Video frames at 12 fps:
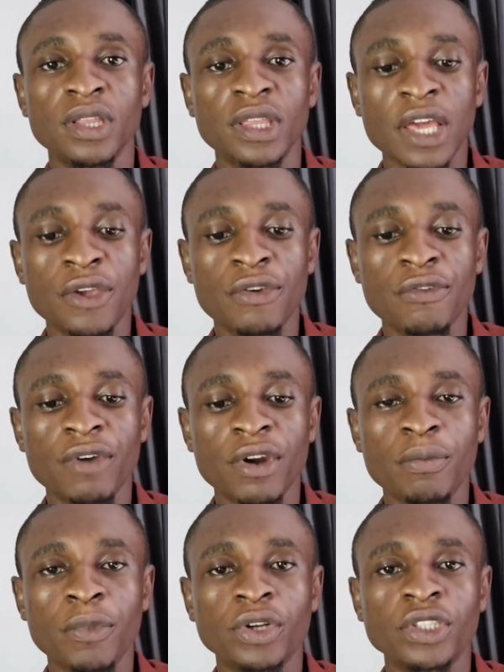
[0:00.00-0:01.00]
Thank you
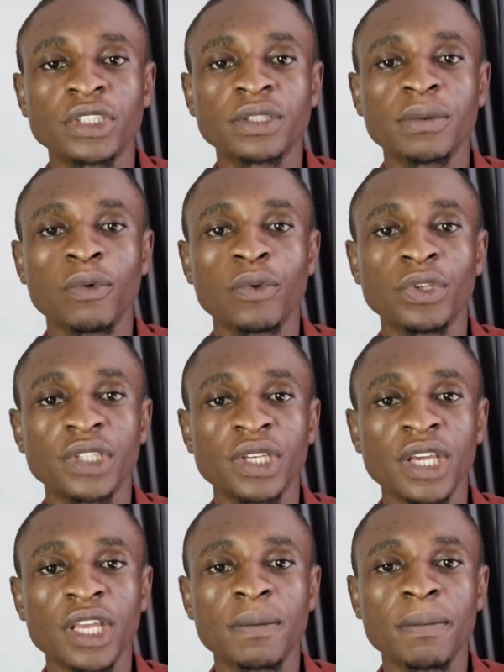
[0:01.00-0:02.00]
very much. Once
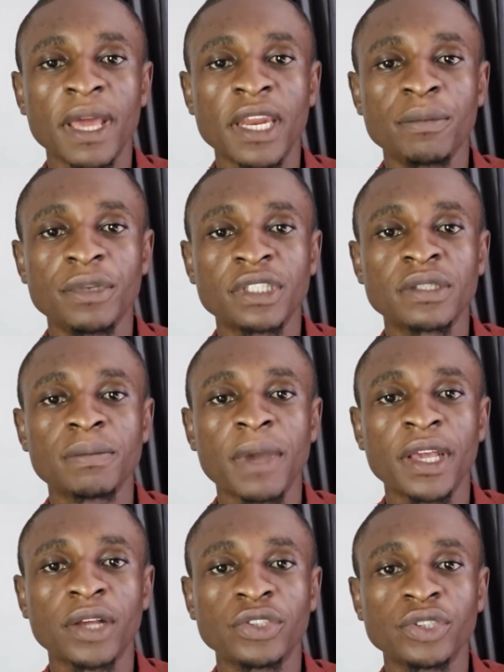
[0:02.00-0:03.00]
again, my name is
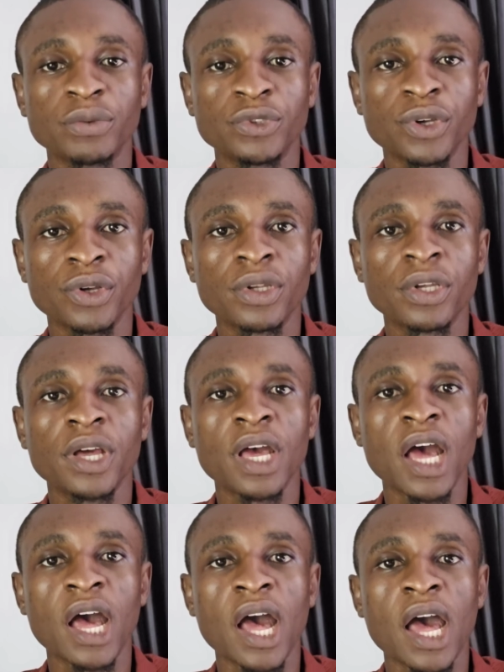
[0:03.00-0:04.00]
Michael Chibuzo,
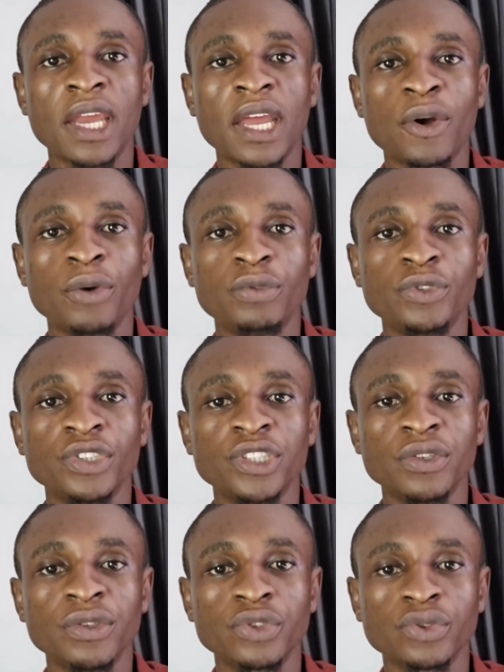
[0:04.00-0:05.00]
and I hope to
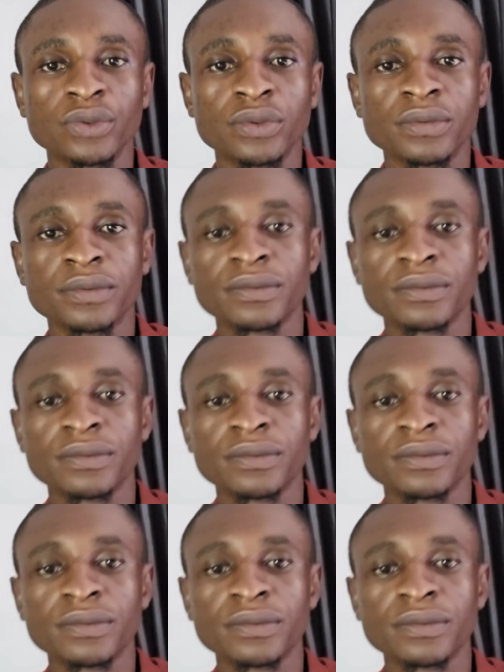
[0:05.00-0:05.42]
see you soon.